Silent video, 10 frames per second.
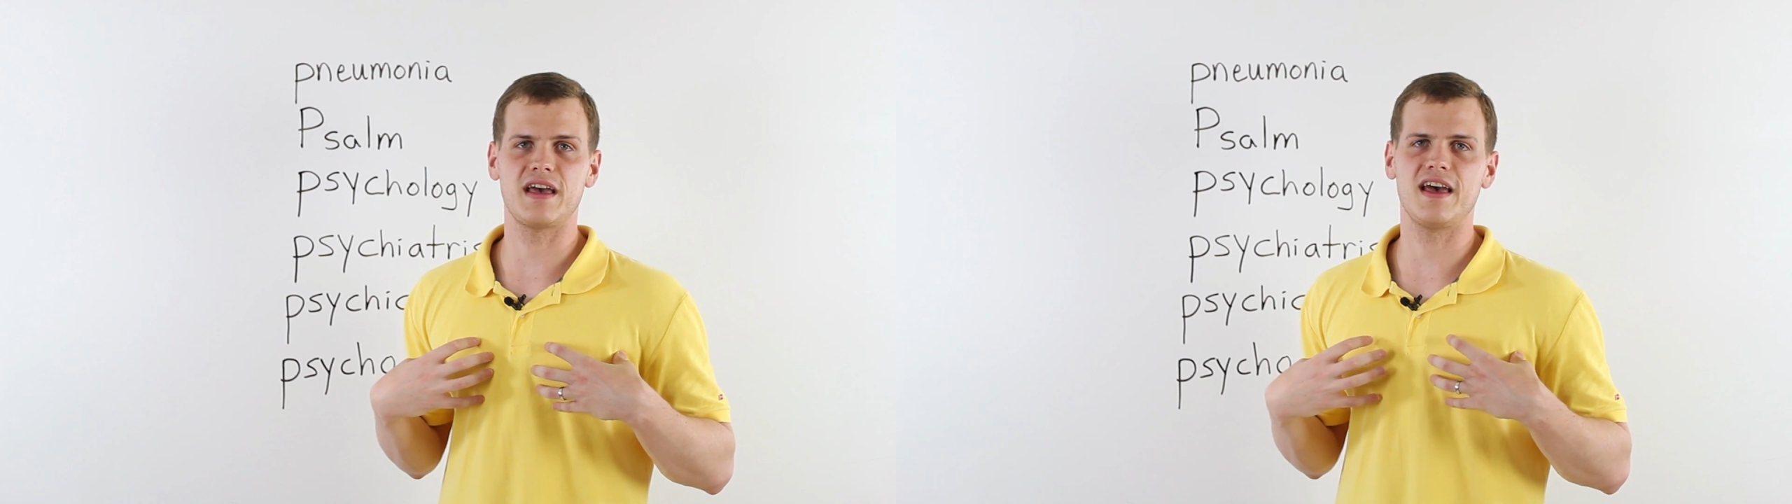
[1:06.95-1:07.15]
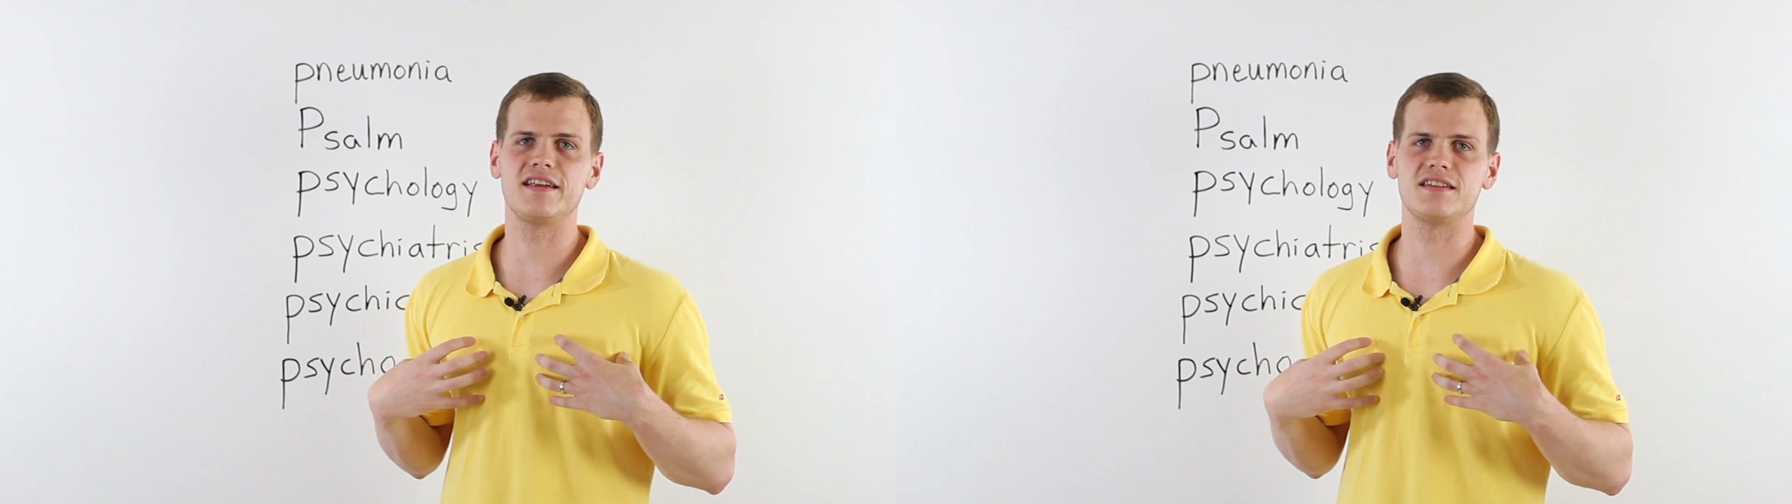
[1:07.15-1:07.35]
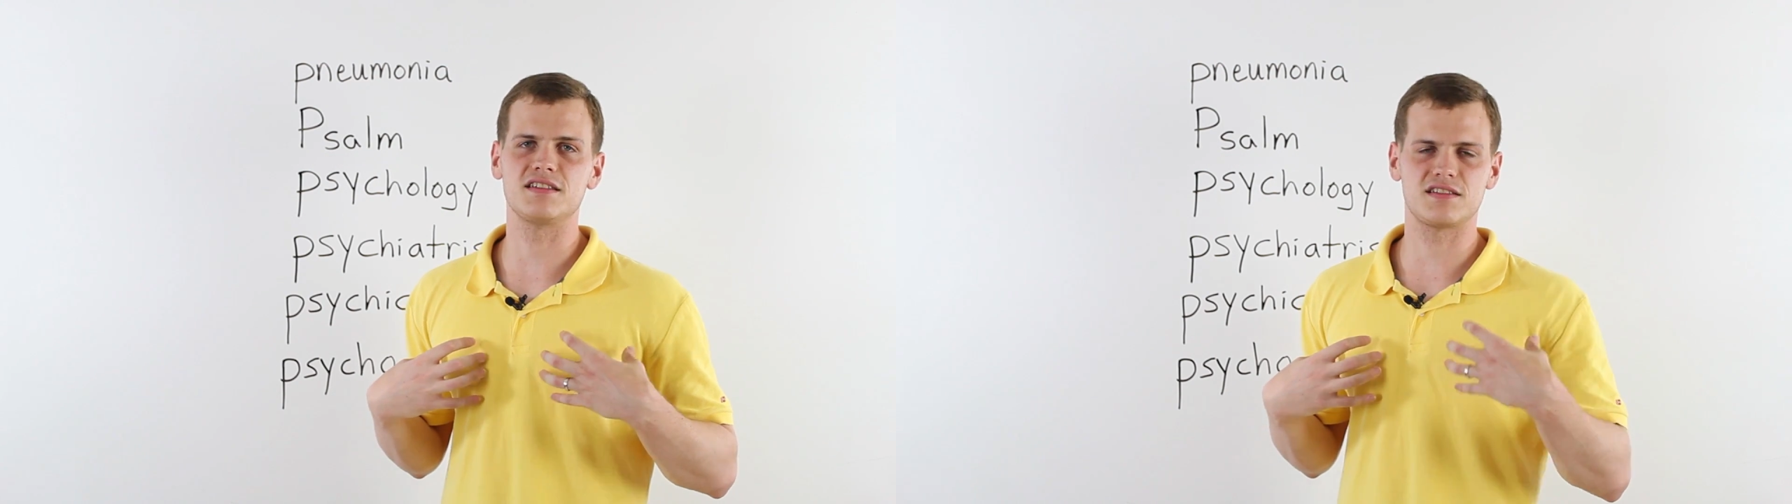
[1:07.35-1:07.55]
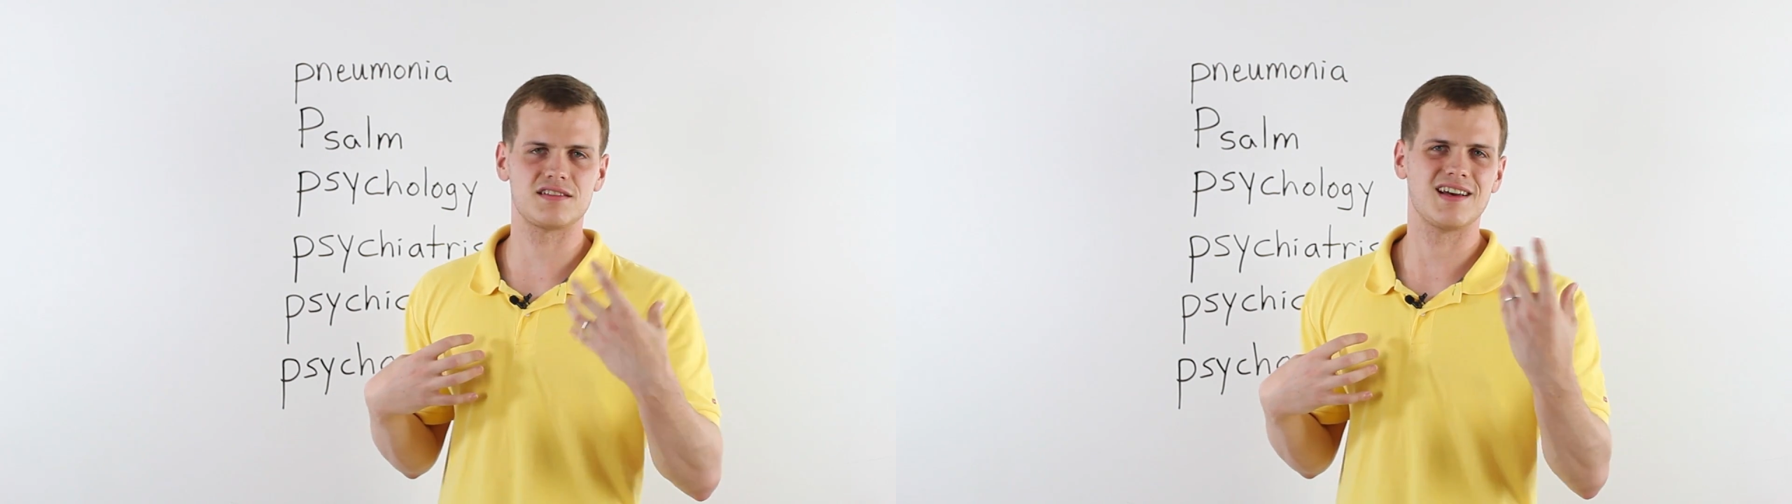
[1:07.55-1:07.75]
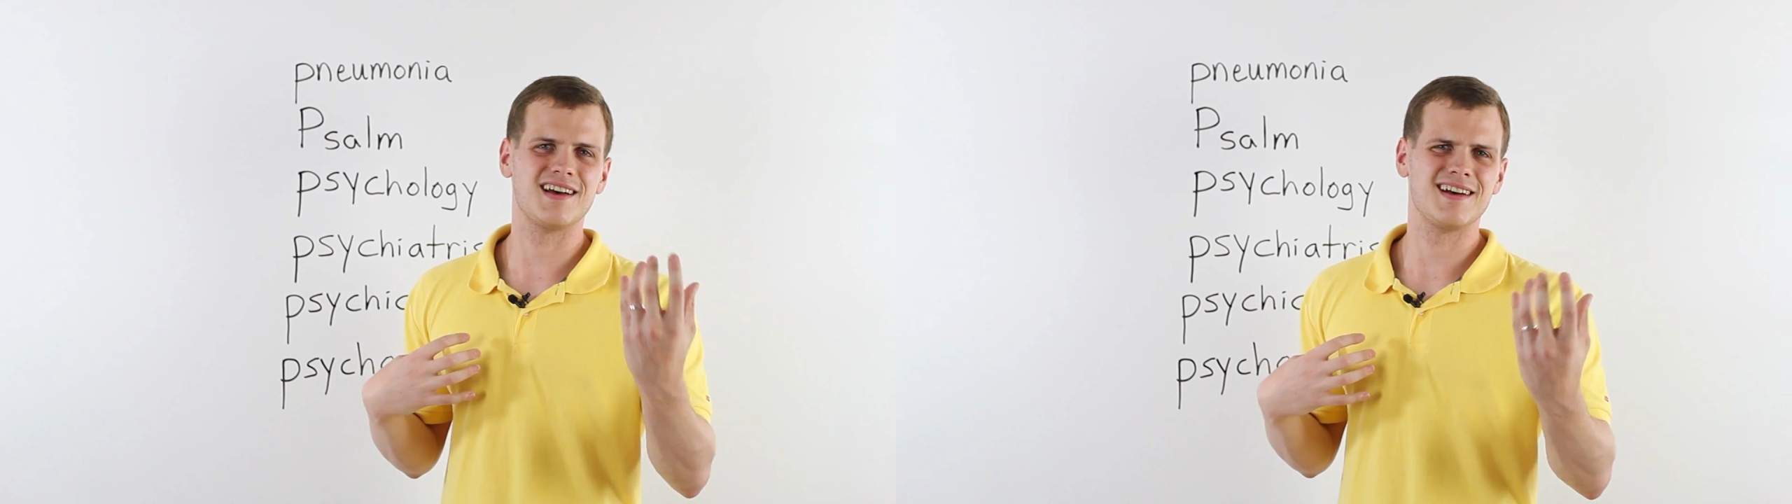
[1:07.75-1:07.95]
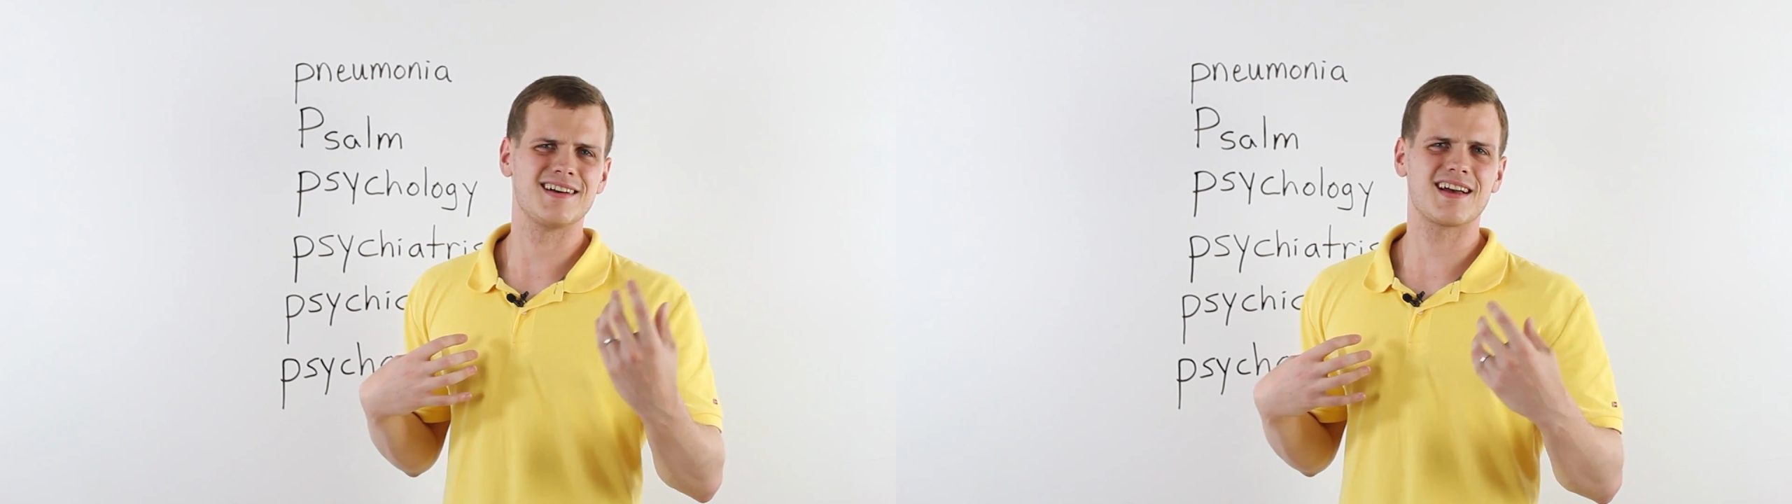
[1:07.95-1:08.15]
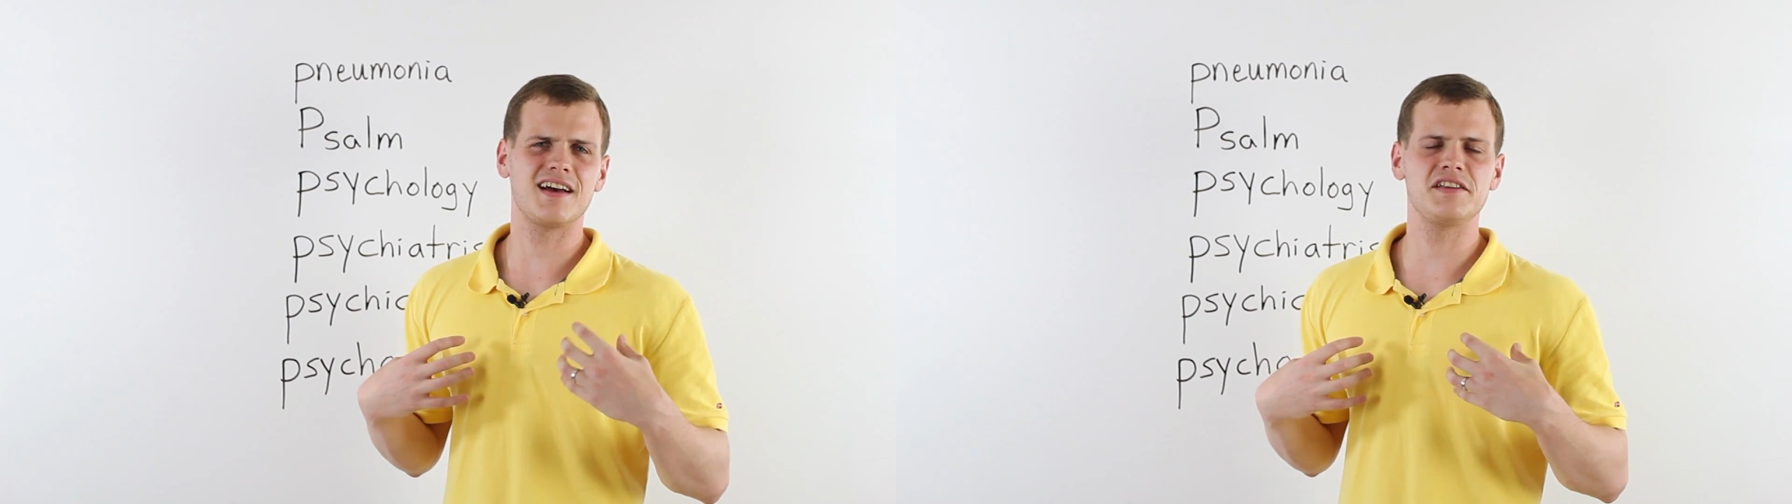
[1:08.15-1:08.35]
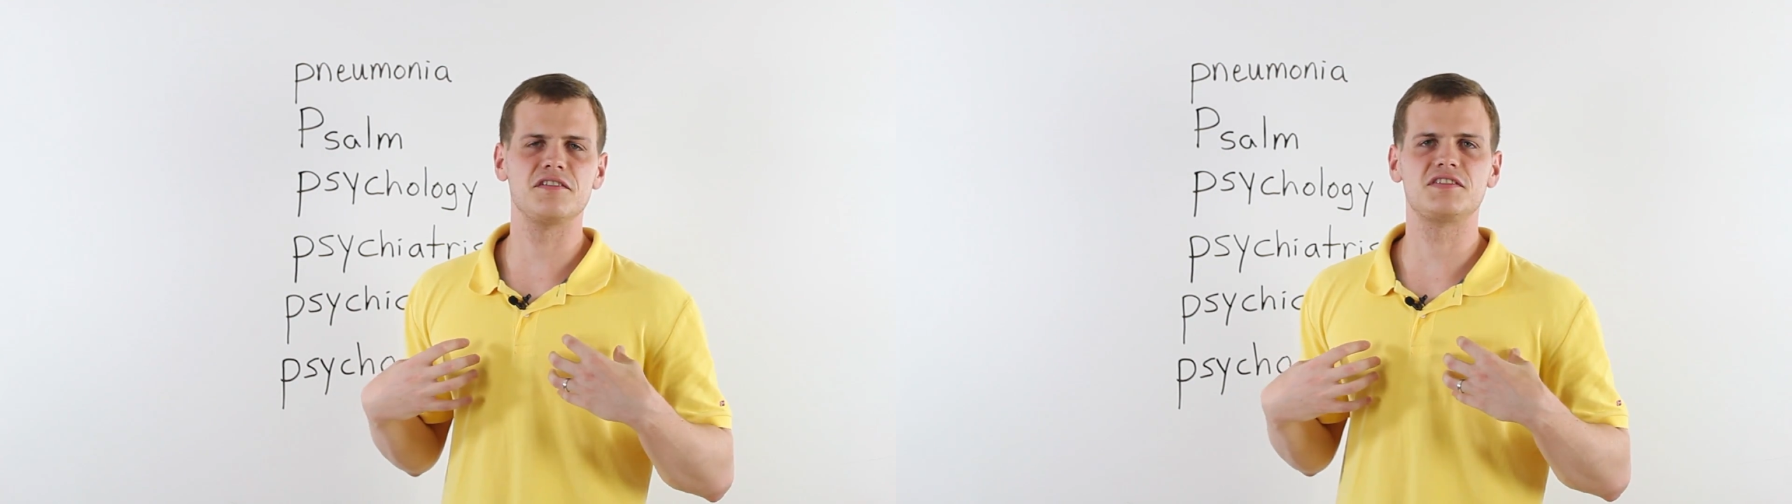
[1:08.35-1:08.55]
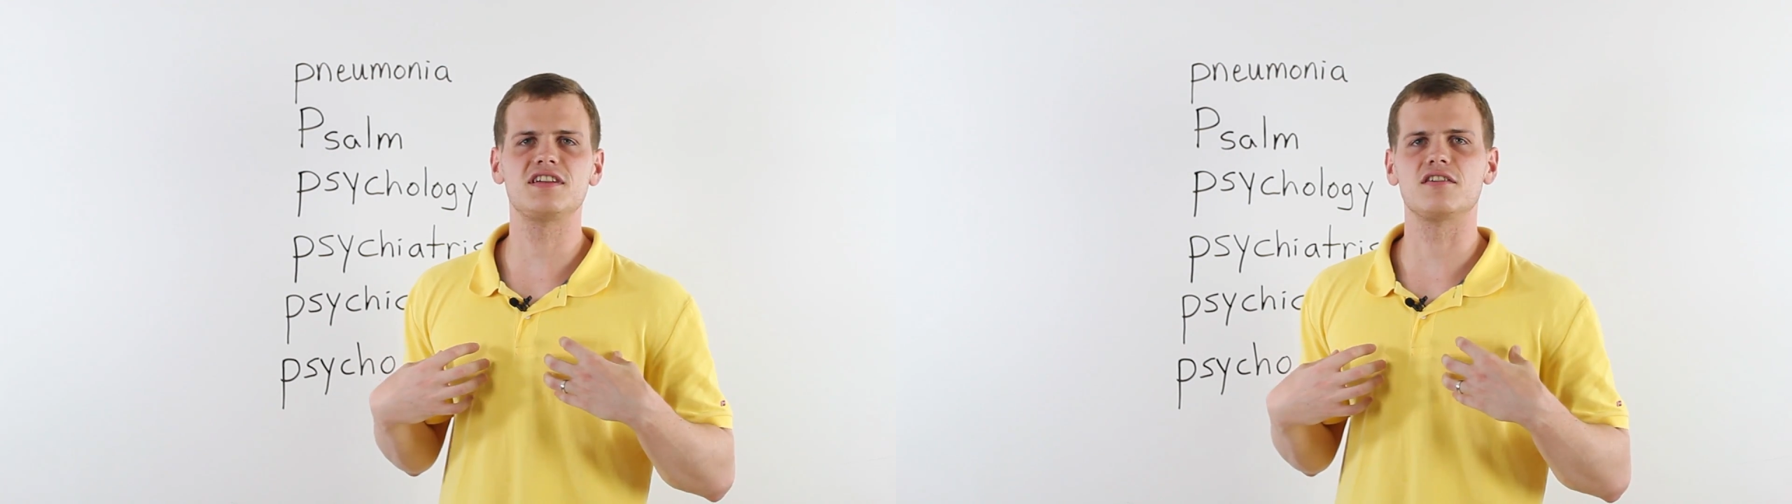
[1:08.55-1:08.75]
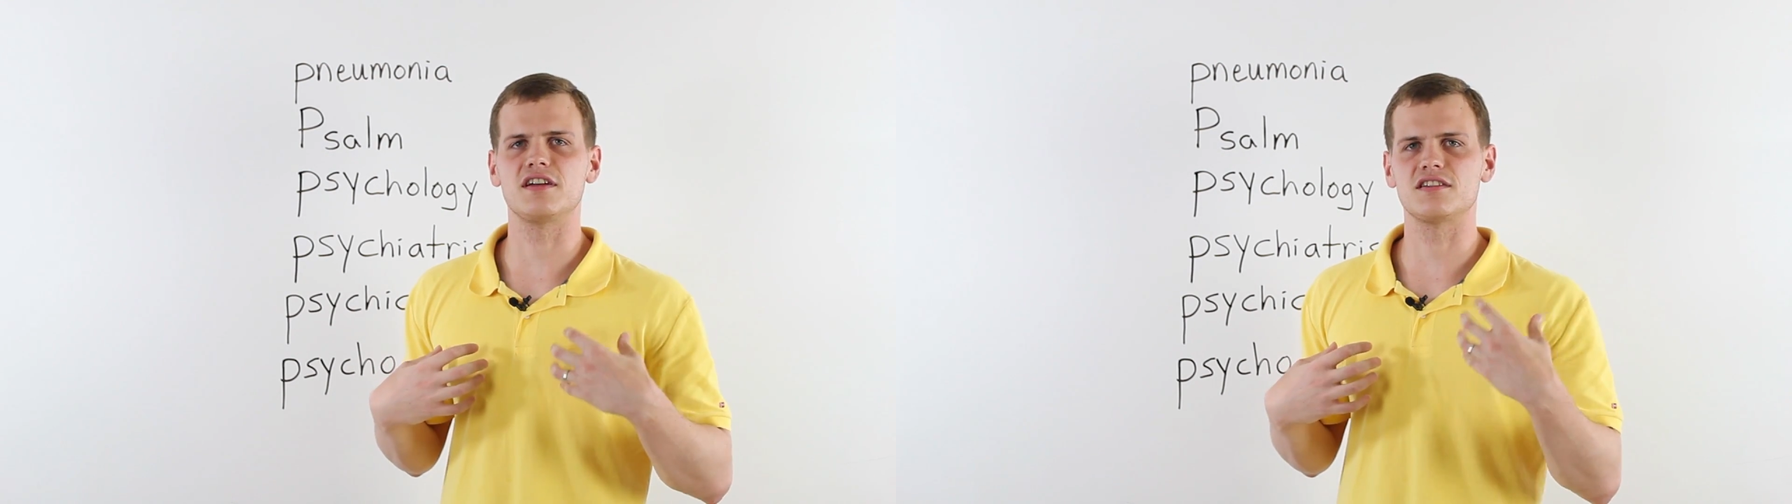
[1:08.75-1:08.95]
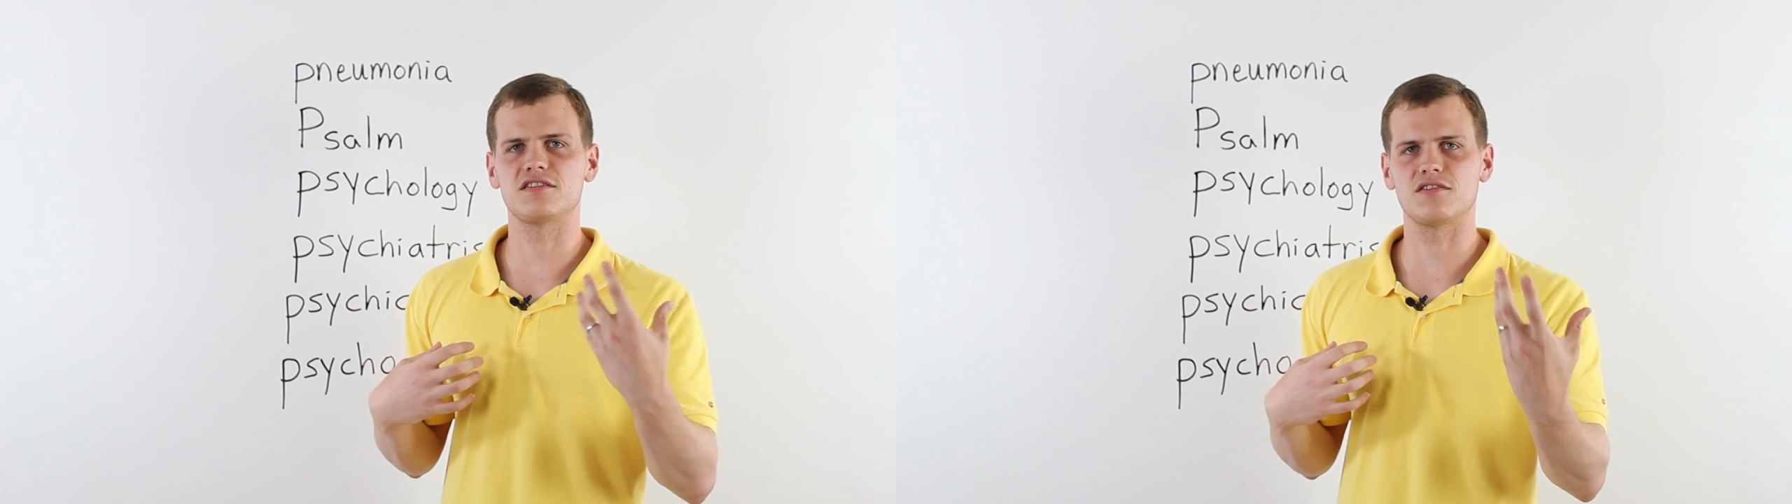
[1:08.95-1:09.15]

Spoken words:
and it's kind of serious.